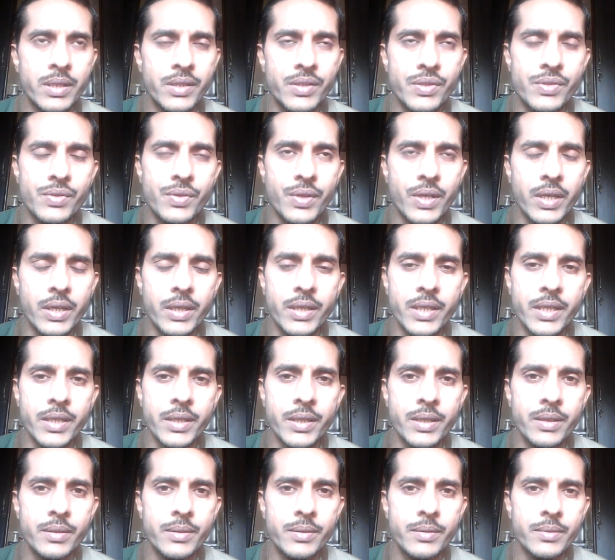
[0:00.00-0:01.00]

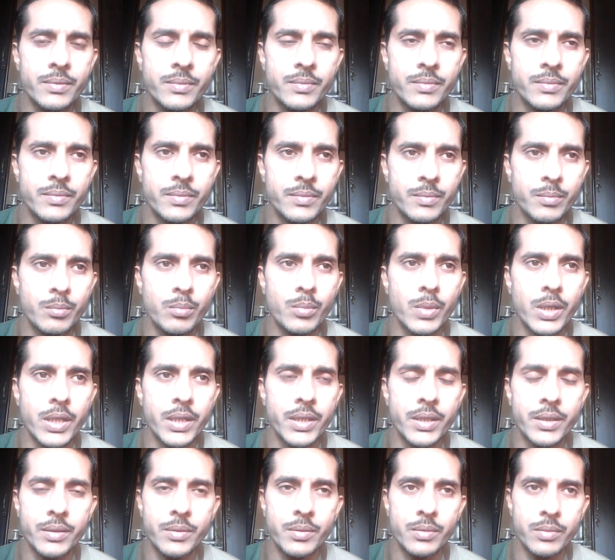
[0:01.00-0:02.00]
instructed
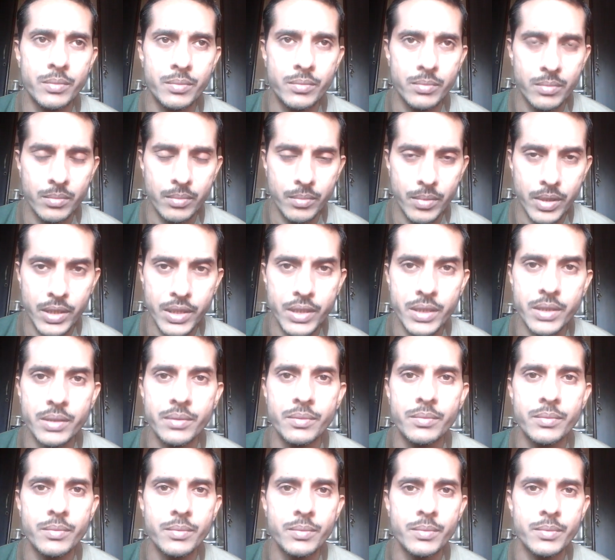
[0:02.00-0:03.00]
by my
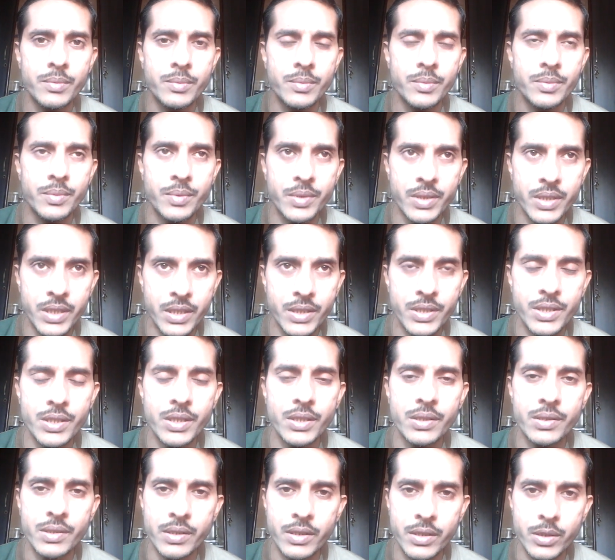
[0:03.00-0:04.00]

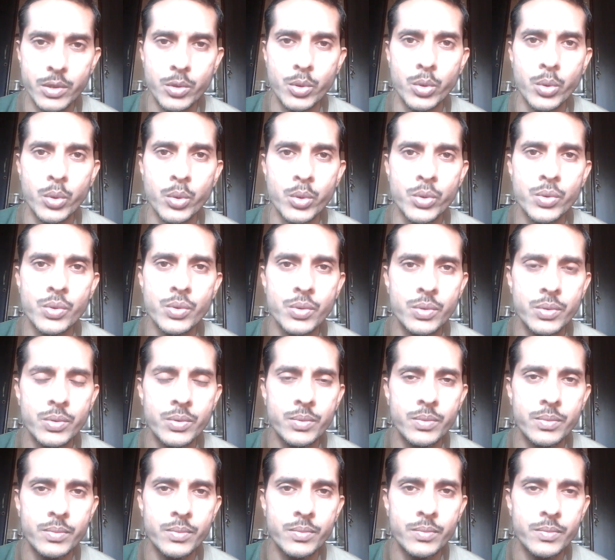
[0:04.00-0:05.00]
teachers and gurus
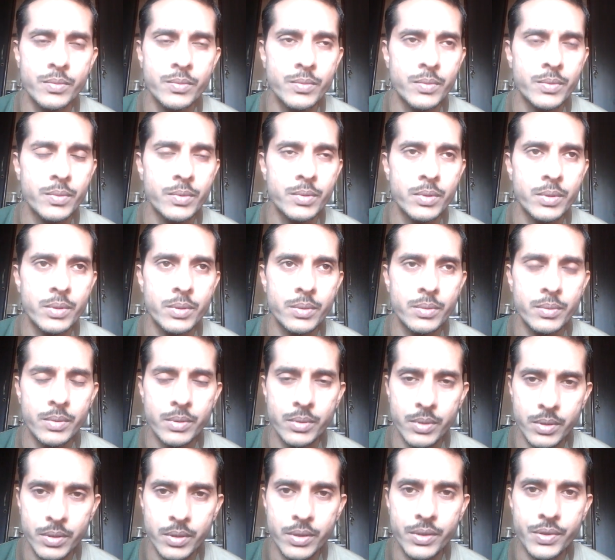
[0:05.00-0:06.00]

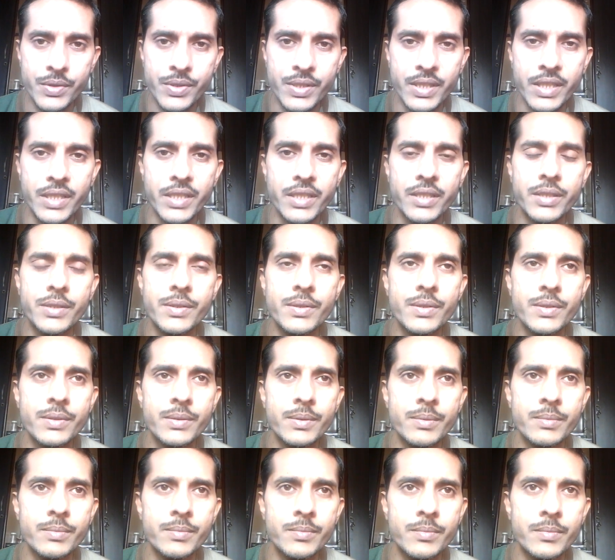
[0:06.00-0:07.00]
and seniors
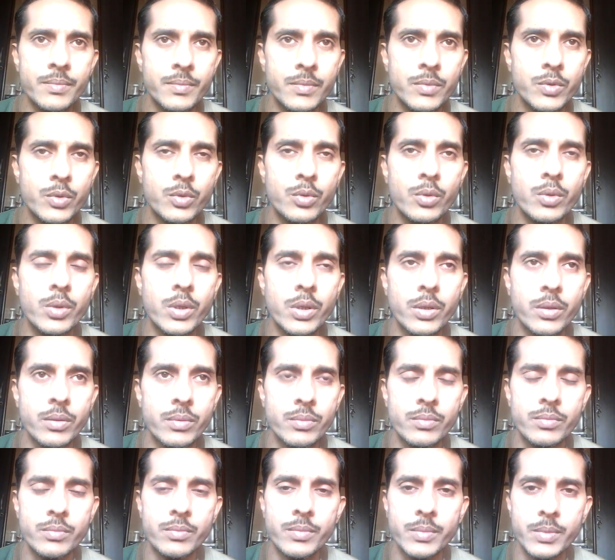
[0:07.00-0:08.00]
who are
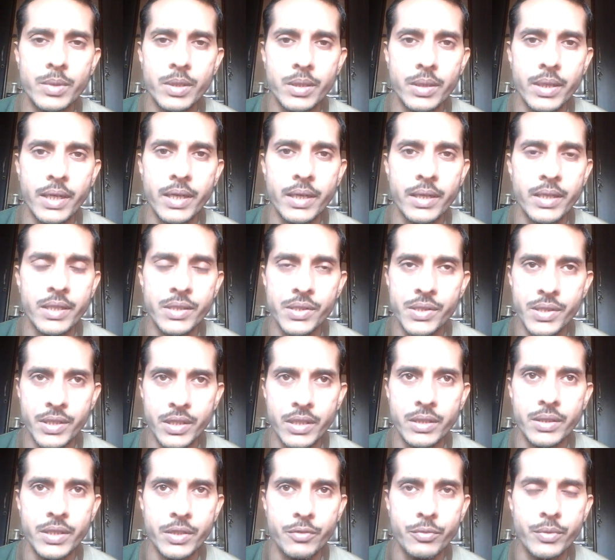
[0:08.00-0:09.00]
attached
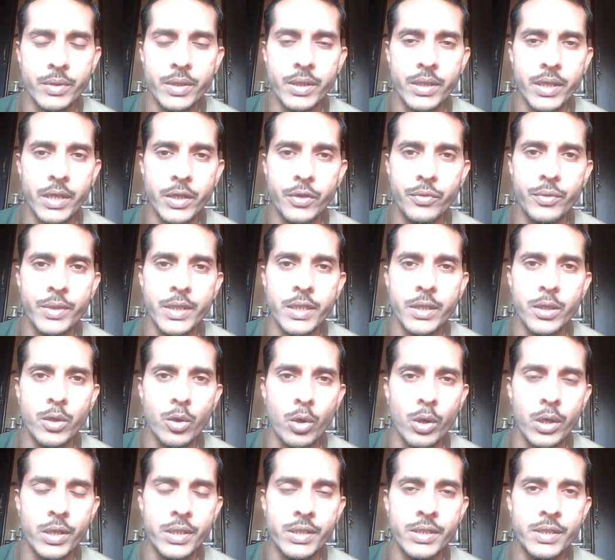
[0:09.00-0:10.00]
in different Ayurvedic
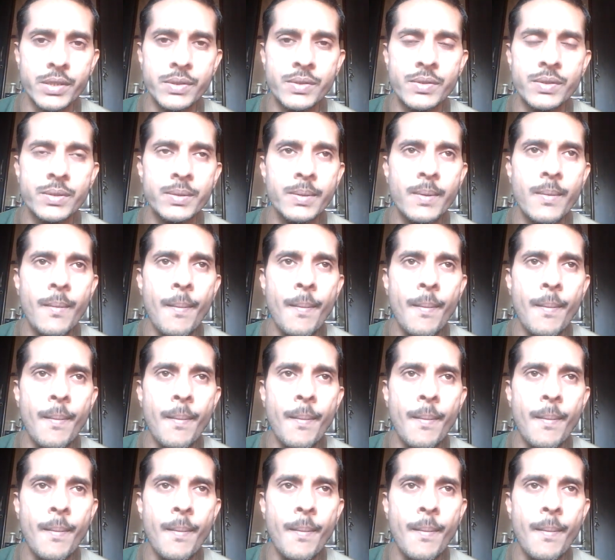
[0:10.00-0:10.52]
colleges